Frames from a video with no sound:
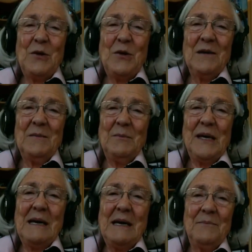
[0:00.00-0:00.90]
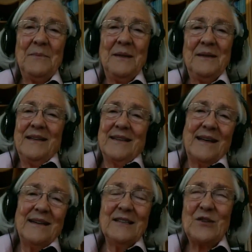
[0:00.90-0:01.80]
you can pick up
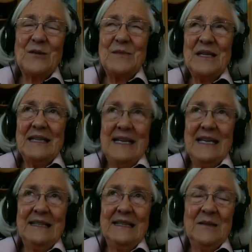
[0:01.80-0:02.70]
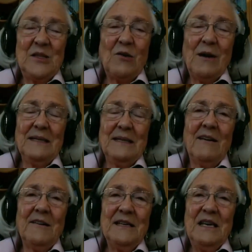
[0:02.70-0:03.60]
an instrument and then show up in
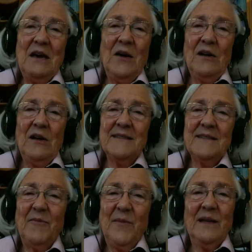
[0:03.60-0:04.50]
Carnegie Hall